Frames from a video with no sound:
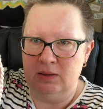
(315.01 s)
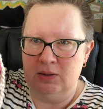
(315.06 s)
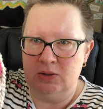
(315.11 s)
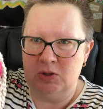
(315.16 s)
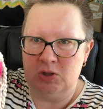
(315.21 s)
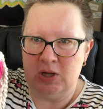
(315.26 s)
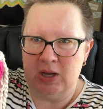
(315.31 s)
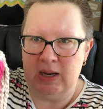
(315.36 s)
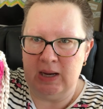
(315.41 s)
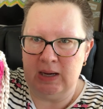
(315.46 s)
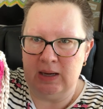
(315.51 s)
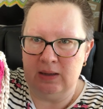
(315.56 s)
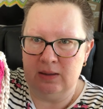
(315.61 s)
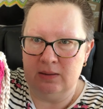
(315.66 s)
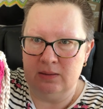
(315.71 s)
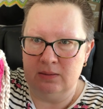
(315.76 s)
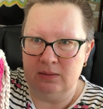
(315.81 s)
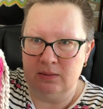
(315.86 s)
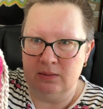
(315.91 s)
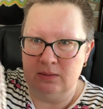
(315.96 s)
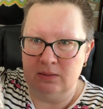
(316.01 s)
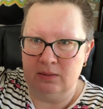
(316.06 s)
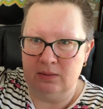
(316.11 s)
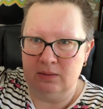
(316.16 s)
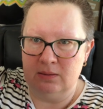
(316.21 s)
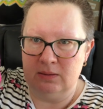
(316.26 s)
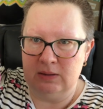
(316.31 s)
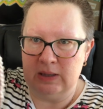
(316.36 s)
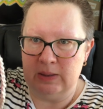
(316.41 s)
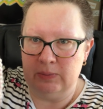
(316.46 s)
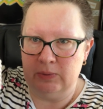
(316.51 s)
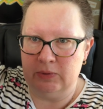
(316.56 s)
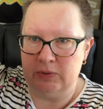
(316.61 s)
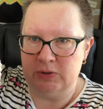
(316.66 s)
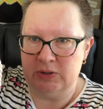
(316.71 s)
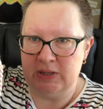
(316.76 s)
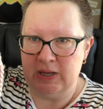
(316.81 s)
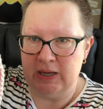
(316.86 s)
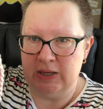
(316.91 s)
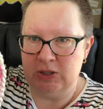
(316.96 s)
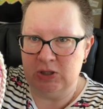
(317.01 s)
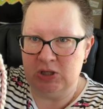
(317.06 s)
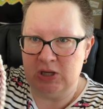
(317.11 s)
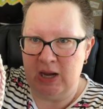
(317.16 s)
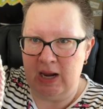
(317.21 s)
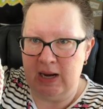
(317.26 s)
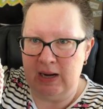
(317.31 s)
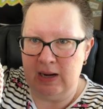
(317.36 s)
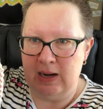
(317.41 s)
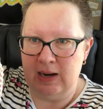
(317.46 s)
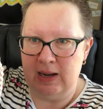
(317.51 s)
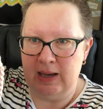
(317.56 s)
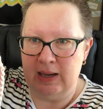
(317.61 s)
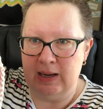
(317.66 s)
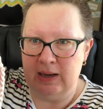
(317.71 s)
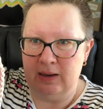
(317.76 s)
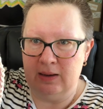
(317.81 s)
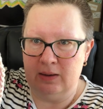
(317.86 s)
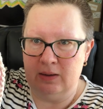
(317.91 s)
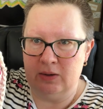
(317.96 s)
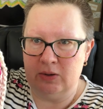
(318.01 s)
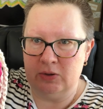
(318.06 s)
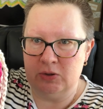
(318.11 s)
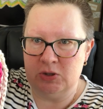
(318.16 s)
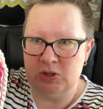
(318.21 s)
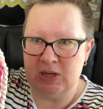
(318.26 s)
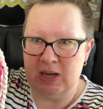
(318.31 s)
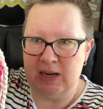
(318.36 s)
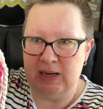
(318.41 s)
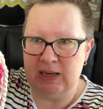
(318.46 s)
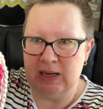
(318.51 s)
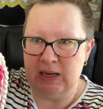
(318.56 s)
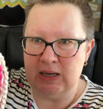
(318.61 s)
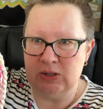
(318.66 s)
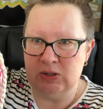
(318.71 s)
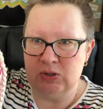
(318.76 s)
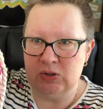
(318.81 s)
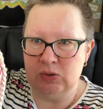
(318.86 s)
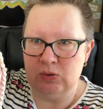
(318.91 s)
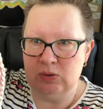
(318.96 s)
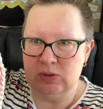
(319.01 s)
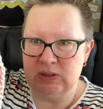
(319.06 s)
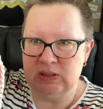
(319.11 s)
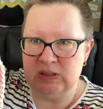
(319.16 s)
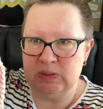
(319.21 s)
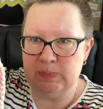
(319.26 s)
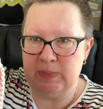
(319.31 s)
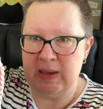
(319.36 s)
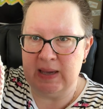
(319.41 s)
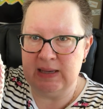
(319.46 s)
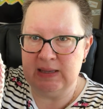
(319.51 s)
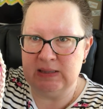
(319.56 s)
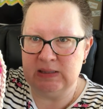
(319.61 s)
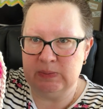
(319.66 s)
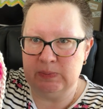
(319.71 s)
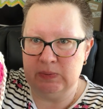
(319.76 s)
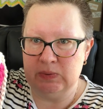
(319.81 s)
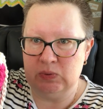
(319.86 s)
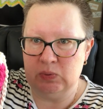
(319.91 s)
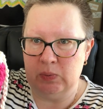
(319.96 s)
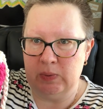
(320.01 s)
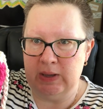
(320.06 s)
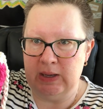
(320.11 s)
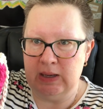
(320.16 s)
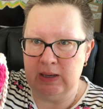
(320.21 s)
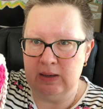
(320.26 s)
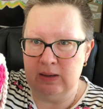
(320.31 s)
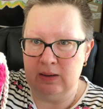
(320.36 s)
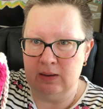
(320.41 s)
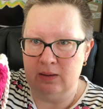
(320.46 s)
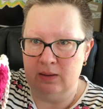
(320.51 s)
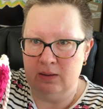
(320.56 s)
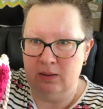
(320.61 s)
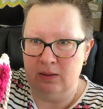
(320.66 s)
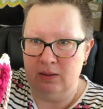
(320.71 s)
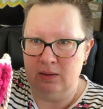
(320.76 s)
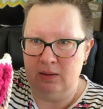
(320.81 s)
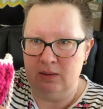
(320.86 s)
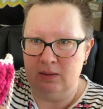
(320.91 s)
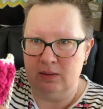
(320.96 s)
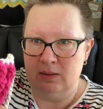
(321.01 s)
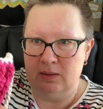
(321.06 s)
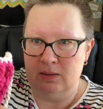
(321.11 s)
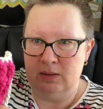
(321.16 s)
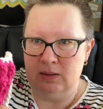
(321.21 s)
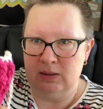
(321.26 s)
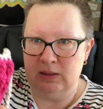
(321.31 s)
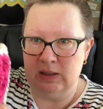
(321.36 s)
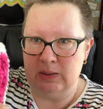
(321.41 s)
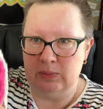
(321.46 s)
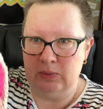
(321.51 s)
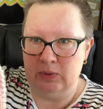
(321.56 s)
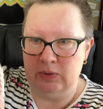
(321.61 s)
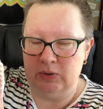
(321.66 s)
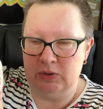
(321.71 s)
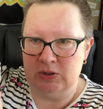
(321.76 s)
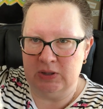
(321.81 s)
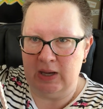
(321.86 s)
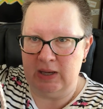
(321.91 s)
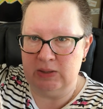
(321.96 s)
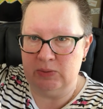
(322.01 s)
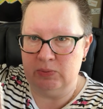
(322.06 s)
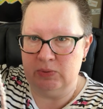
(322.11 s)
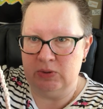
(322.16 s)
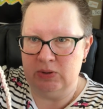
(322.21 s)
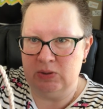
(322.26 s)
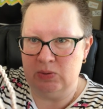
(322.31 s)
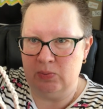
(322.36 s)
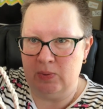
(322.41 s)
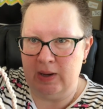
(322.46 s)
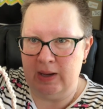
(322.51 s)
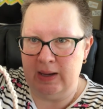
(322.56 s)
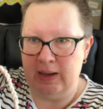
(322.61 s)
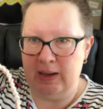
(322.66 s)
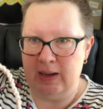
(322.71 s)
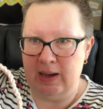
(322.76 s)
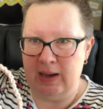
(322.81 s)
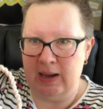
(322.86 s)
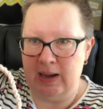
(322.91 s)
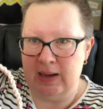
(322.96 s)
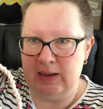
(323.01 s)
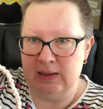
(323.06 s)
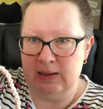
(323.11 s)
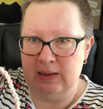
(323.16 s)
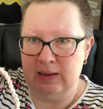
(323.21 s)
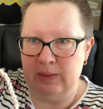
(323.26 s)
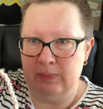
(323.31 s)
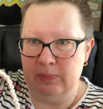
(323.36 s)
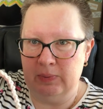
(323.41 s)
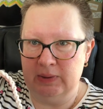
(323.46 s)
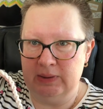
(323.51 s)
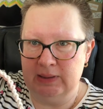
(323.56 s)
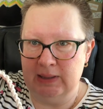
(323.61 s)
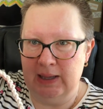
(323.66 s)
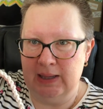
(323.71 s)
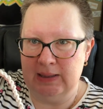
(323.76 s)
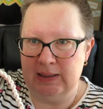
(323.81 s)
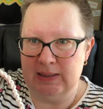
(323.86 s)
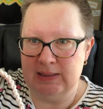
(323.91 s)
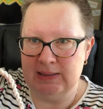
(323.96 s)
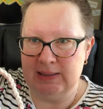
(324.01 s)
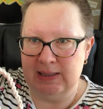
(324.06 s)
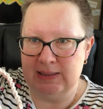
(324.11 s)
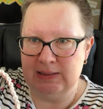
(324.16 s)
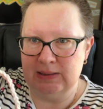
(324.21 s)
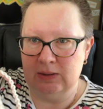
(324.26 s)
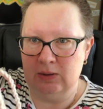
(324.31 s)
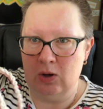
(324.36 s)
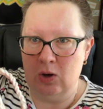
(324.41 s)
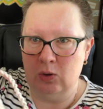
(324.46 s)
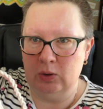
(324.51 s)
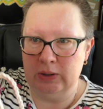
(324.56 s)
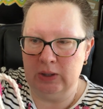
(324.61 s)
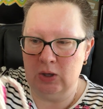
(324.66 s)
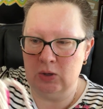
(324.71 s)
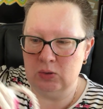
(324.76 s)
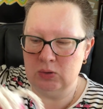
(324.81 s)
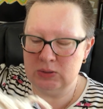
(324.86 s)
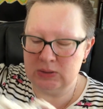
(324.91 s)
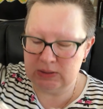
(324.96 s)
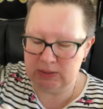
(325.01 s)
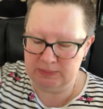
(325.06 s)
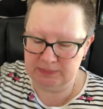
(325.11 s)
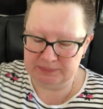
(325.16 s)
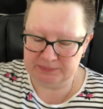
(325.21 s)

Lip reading: chain, double crochet, chain, and I crocheted into the space between the double crochets, which is why I ended up with like these nice little holy holes.